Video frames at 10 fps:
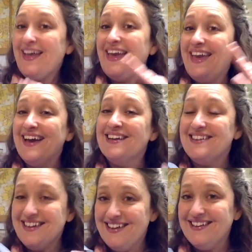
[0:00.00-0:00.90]
And
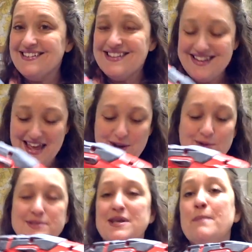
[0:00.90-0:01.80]
it
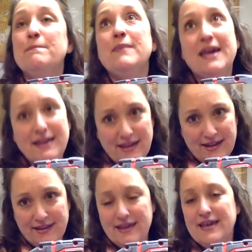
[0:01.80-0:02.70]
nails.
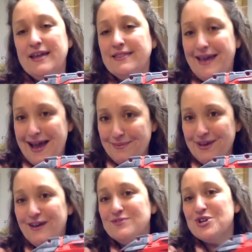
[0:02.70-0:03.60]
Immediately get in the habit
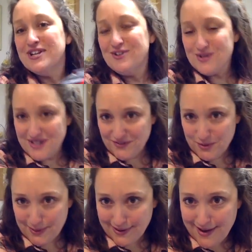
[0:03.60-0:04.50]
of turning your safety
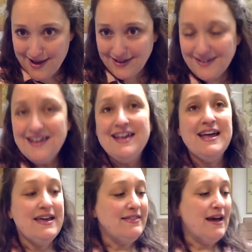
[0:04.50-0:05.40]
back on.
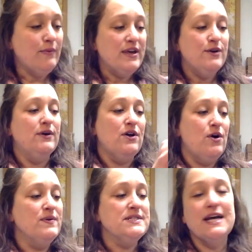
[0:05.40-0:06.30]
That way you can
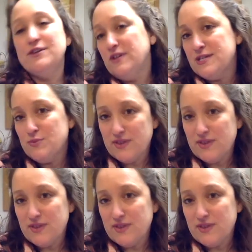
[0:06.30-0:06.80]
always handle this with